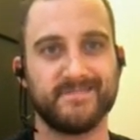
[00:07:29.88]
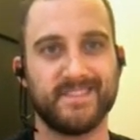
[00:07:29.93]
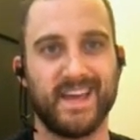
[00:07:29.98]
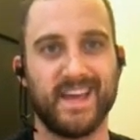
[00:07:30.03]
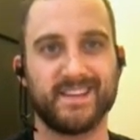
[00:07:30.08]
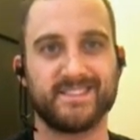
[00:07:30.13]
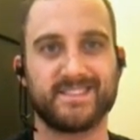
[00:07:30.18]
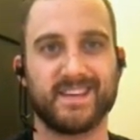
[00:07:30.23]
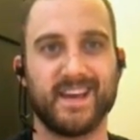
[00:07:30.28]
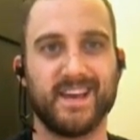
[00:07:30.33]

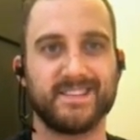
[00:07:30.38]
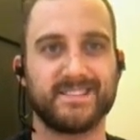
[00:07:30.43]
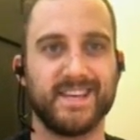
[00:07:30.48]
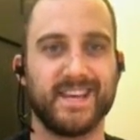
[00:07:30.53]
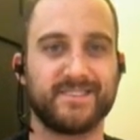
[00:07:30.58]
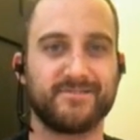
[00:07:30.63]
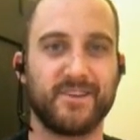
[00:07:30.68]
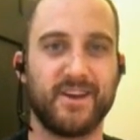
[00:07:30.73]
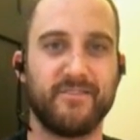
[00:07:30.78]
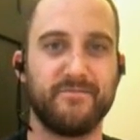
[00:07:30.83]
Thanks, guys.
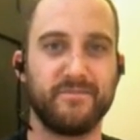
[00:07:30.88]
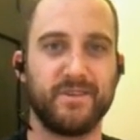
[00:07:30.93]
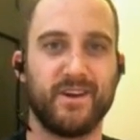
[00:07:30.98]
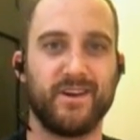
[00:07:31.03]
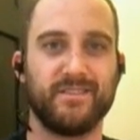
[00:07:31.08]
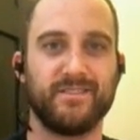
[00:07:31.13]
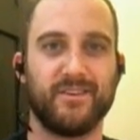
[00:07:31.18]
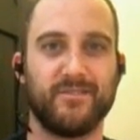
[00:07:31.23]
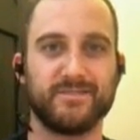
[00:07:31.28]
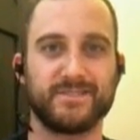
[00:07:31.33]
Thanks for having me
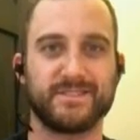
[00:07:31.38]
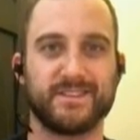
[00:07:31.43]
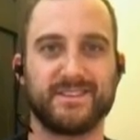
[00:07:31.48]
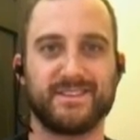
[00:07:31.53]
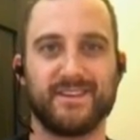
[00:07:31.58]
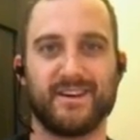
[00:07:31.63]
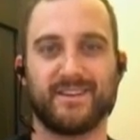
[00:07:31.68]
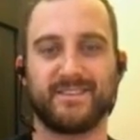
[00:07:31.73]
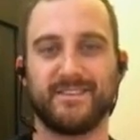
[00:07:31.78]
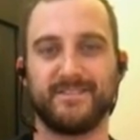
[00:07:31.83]
on. Always good to
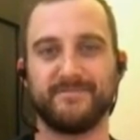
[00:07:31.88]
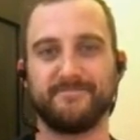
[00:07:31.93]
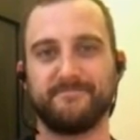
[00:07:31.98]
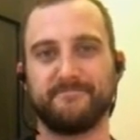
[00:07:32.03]
talk to